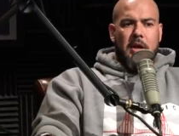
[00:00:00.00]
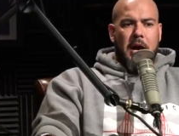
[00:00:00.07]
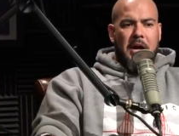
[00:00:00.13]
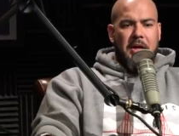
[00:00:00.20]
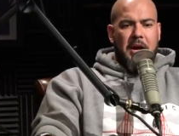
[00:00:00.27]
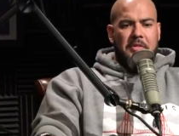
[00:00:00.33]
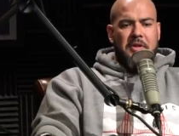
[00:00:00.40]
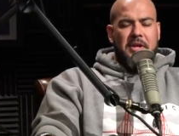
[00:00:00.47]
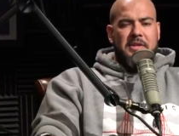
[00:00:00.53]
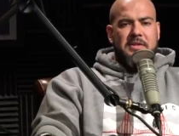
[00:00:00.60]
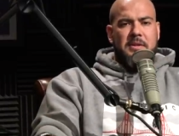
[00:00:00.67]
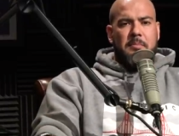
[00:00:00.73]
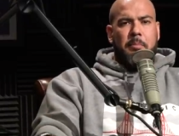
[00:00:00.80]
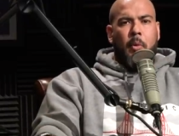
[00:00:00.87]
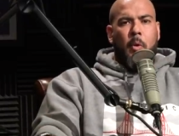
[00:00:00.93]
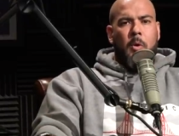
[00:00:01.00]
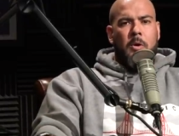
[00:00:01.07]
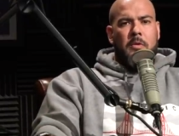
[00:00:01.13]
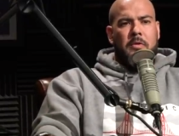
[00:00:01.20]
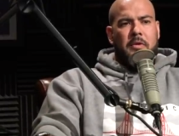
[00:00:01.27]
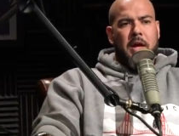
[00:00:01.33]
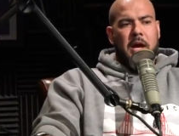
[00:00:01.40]
I think it's
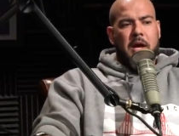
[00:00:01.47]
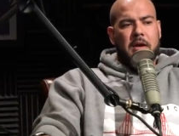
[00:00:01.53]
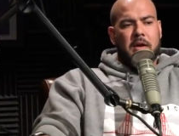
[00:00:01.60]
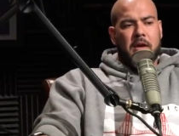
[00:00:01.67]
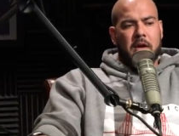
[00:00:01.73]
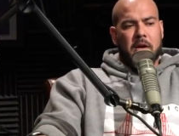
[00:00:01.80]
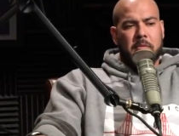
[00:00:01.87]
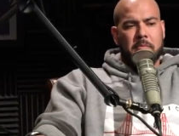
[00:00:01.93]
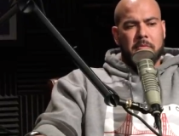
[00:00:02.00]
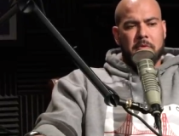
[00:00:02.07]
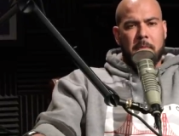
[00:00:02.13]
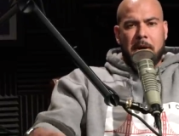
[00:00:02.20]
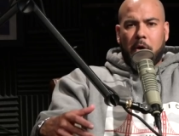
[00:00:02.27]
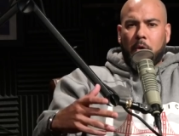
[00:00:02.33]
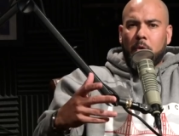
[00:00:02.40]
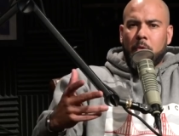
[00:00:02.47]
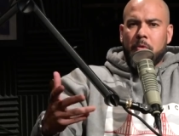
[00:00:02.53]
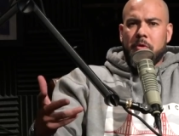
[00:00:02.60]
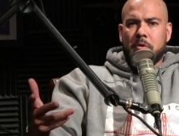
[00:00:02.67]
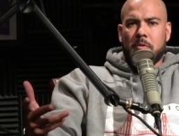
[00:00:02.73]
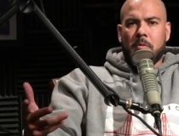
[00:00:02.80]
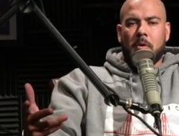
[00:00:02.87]
important that no matter who
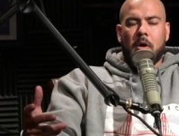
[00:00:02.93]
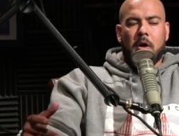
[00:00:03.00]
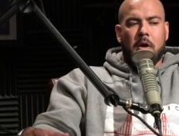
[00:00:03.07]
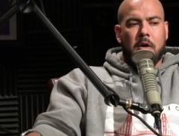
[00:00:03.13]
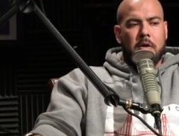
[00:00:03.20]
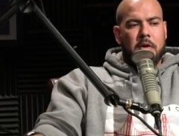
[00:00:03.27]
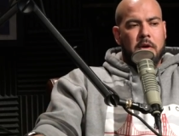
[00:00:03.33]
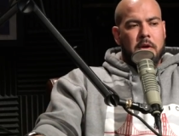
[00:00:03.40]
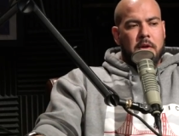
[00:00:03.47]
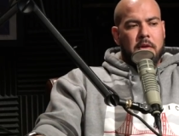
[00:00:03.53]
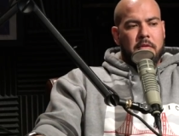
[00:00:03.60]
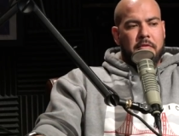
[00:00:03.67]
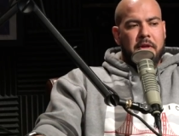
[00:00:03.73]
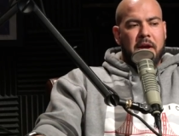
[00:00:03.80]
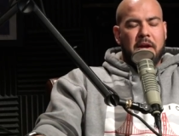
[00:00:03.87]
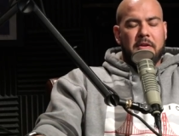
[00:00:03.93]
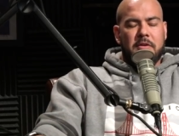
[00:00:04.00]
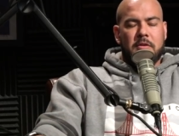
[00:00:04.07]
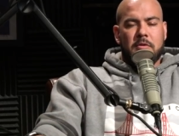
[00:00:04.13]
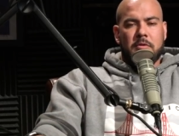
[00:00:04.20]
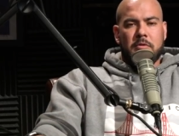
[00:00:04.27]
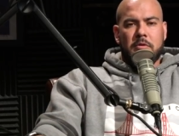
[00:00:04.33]
you are, that
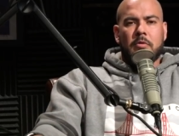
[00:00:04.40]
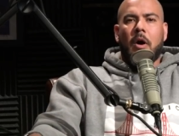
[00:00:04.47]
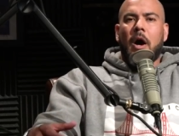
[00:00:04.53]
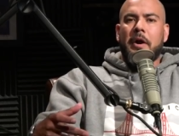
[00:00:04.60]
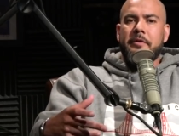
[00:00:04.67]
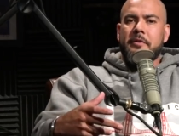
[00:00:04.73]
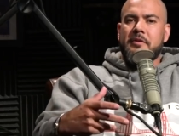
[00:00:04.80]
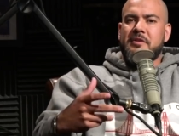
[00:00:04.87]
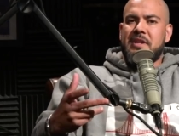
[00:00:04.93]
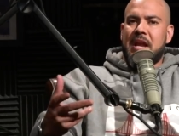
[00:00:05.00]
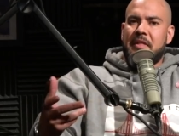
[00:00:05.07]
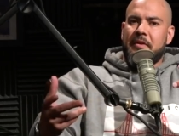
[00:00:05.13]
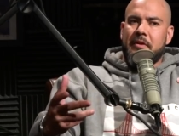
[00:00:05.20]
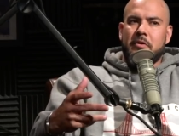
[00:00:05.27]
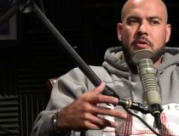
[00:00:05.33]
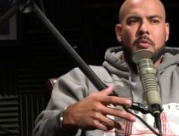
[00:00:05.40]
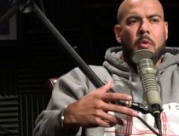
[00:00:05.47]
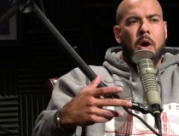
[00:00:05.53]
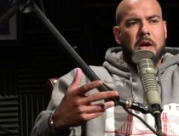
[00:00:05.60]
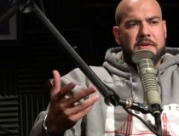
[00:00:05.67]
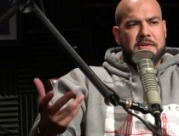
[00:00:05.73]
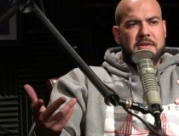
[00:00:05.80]
you understand the
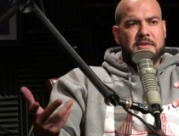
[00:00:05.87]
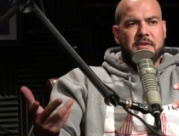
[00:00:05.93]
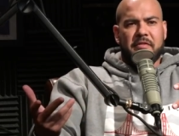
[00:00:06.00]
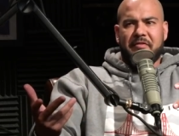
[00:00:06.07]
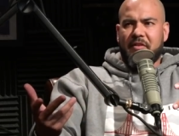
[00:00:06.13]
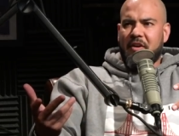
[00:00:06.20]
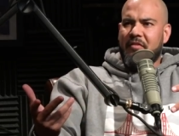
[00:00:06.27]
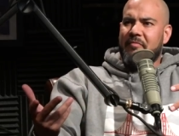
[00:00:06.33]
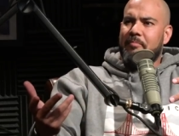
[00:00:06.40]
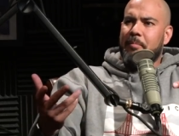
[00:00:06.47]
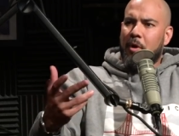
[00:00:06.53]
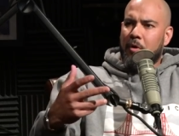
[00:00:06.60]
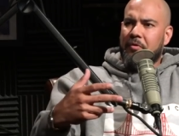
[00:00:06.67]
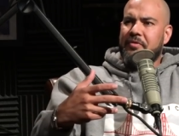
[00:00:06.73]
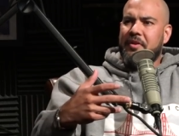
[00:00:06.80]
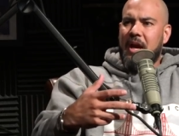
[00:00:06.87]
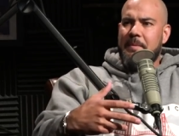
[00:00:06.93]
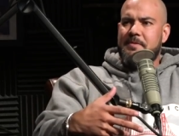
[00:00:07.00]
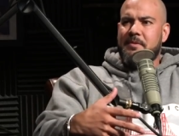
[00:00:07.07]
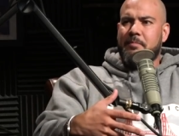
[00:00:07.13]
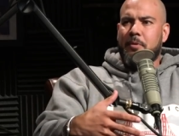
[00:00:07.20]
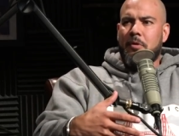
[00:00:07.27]
nuances of both
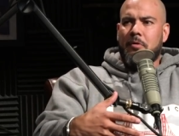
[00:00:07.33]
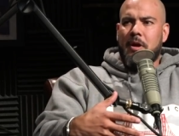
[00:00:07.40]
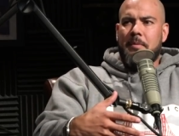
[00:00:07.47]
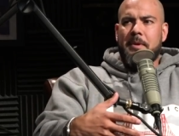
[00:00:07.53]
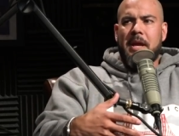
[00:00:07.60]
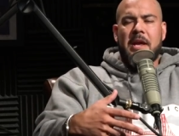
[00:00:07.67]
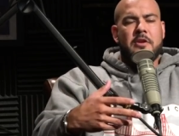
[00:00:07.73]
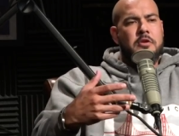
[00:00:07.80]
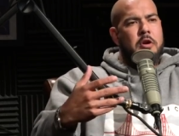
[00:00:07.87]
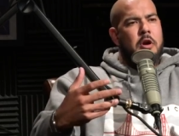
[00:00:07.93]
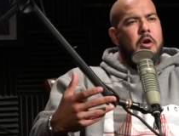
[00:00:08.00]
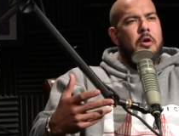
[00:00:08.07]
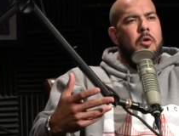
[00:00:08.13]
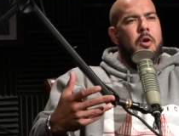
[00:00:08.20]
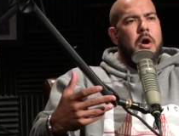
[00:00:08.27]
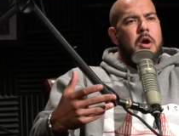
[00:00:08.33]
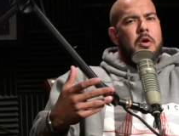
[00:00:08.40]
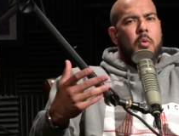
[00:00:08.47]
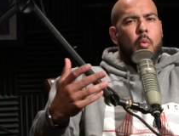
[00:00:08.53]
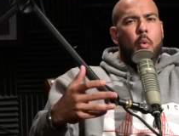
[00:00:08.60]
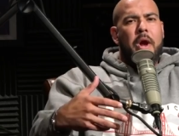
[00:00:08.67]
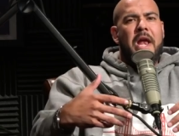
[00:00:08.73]
types of programming and know
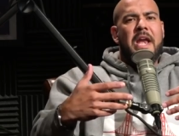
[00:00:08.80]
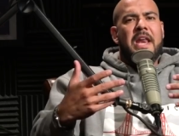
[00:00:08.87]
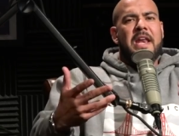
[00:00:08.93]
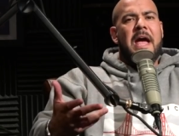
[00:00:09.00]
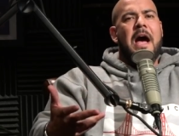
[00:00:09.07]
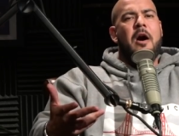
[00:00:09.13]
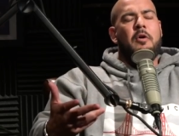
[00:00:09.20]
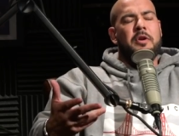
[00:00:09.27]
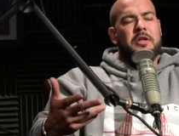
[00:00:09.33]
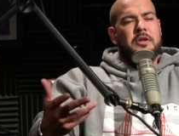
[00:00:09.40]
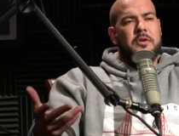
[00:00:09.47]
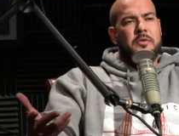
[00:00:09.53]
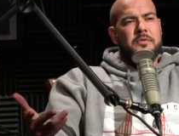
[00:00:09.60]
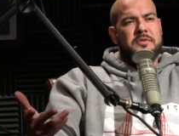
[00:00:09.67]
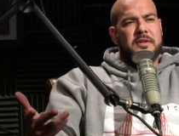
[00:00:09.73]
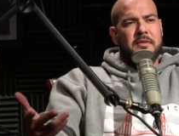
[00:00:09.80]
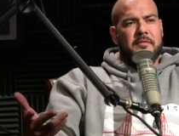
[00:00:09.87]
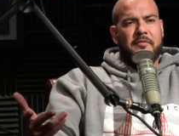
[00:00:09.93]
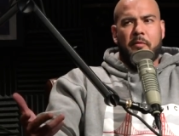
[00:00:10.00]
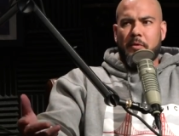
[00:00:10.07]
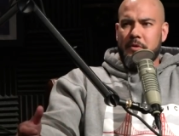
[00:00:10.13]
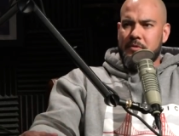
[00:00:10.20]
when and how to use them
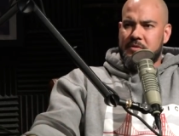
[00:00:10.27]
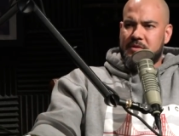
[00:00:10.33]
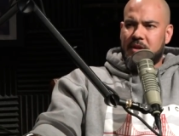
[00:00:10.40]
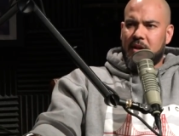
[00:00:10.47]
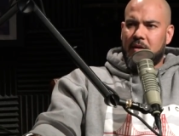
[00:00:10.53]
for yourself.